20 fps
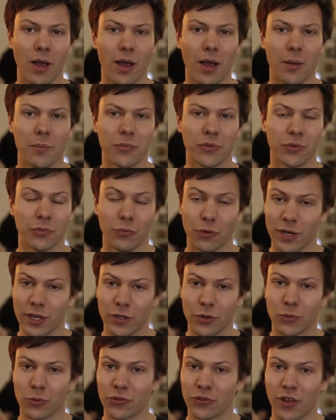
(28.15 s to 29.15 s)
at some really
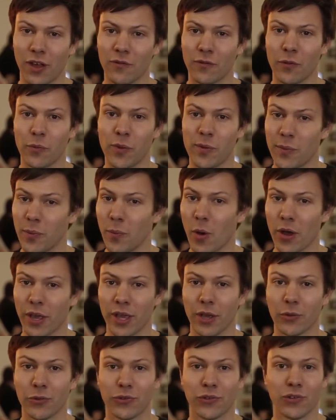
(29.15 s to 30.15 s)
cool stuff that we've been
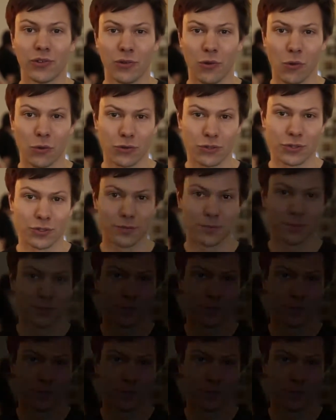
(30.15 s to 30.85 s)
working on since launch.